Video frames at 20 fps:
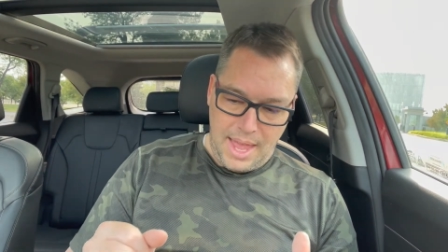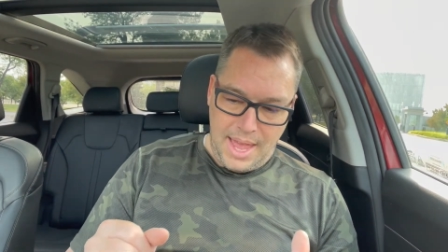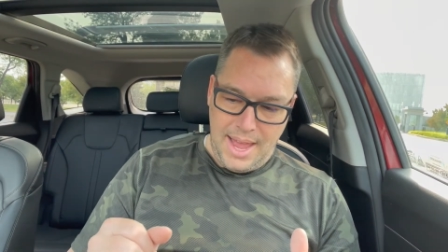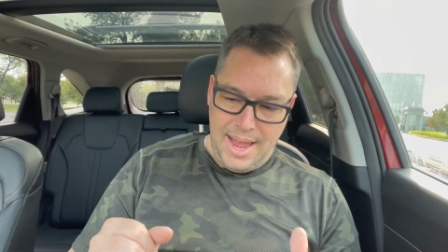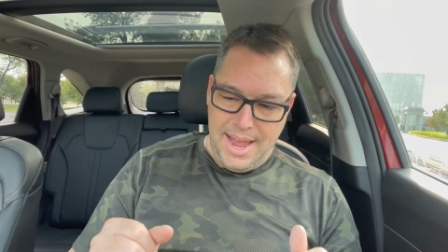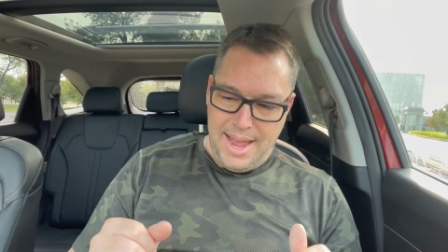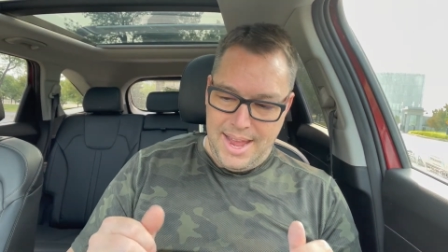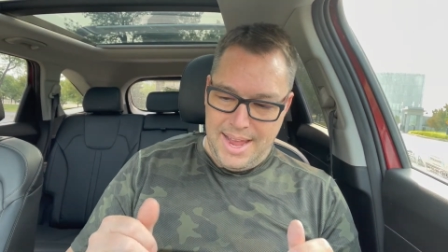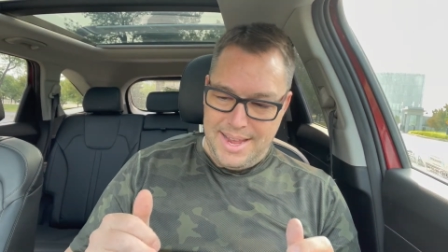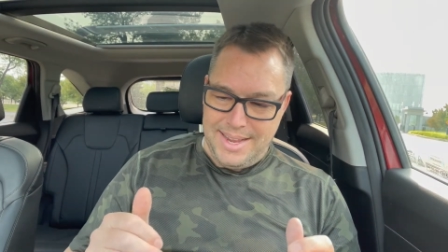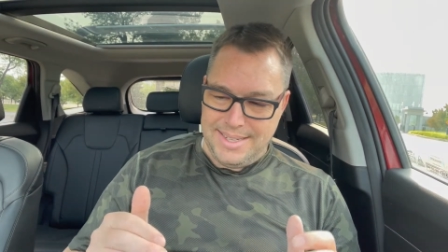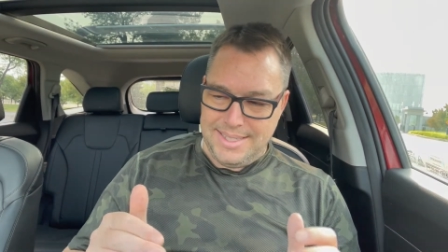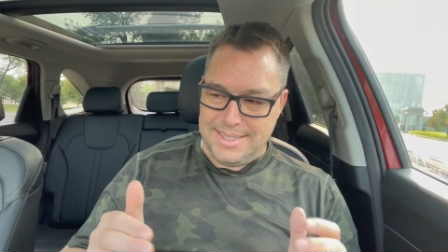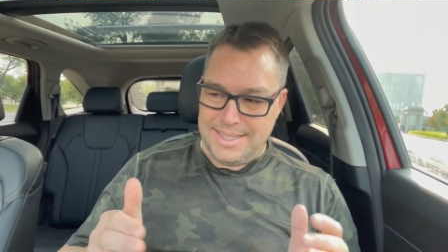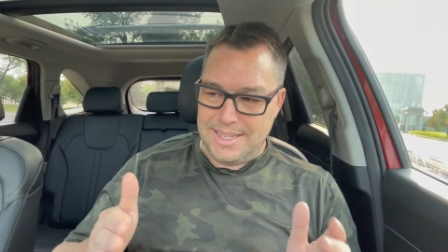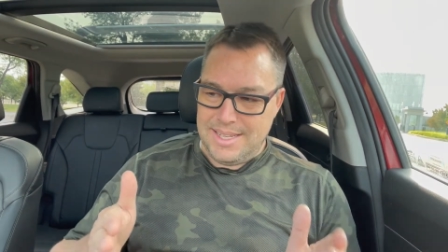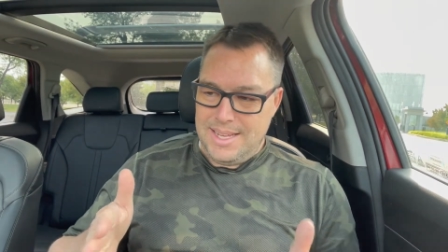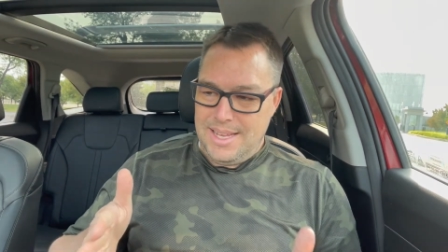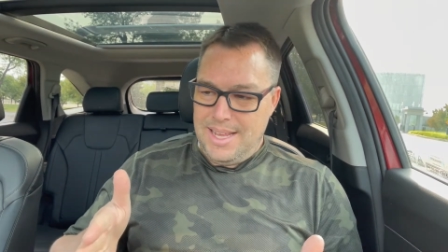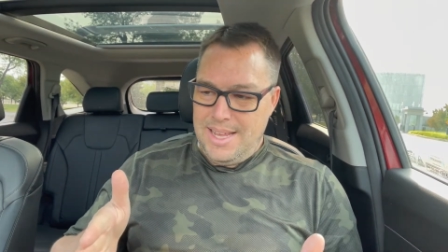and
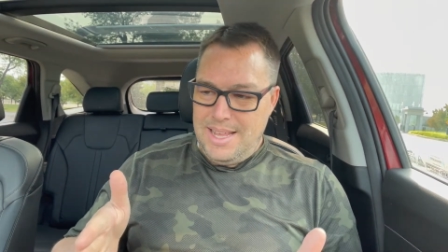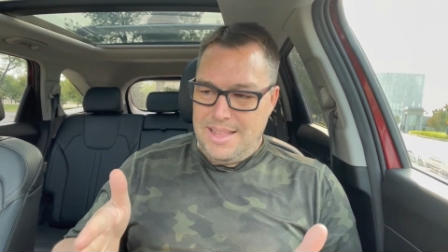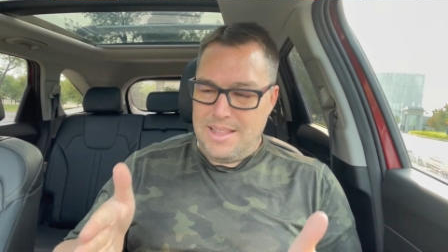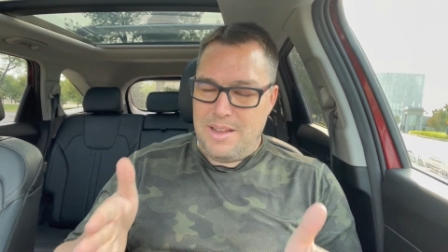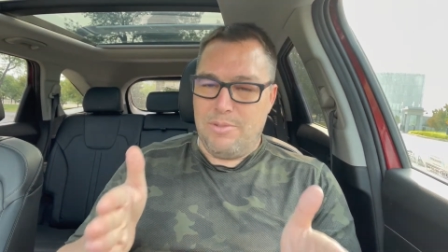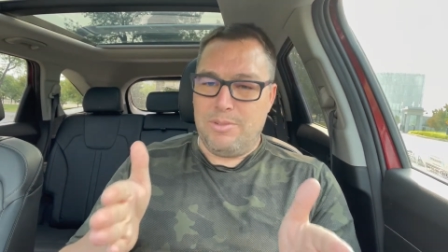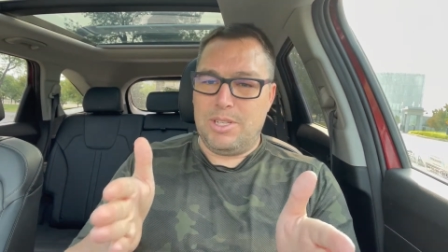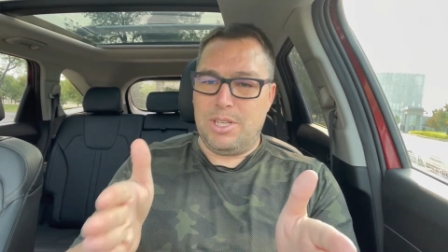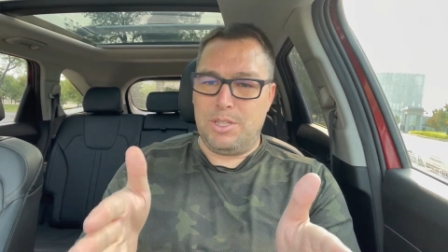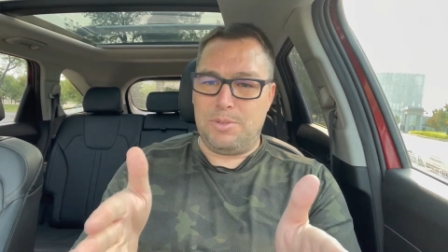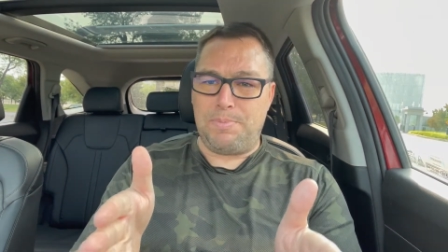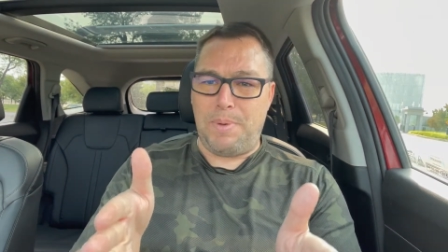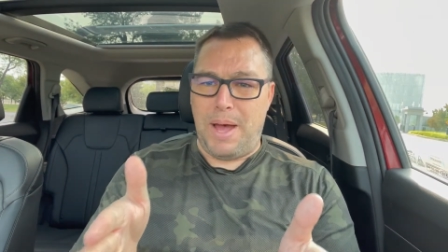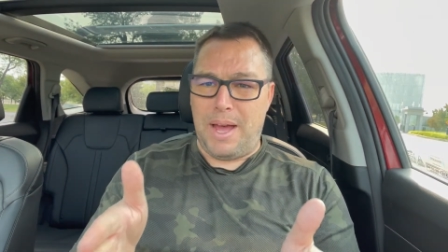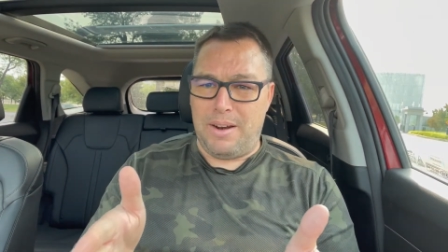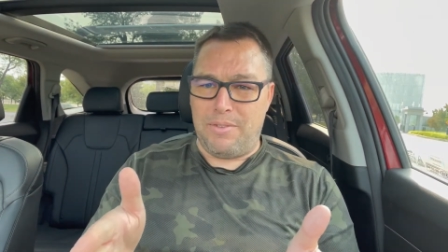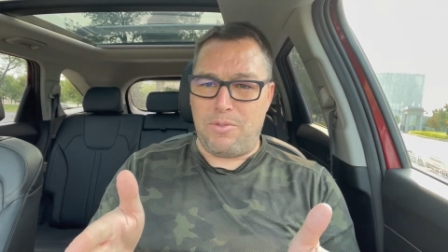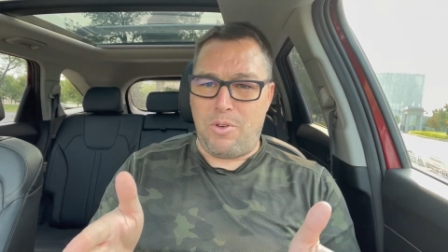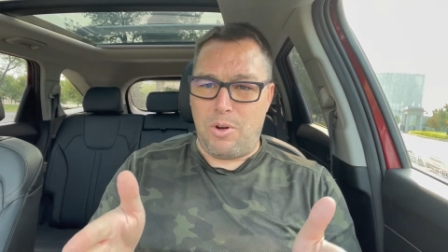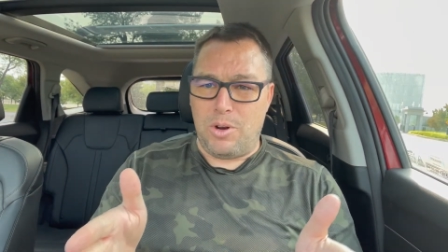there was a spot,
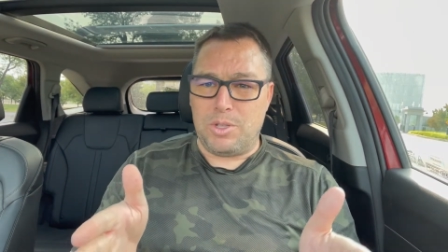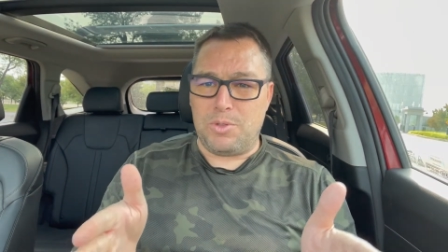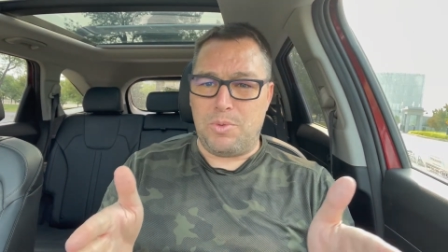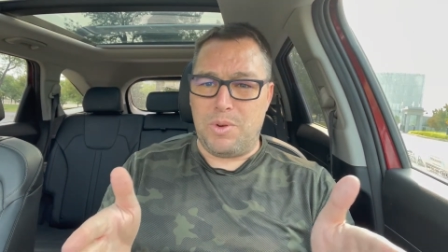of course,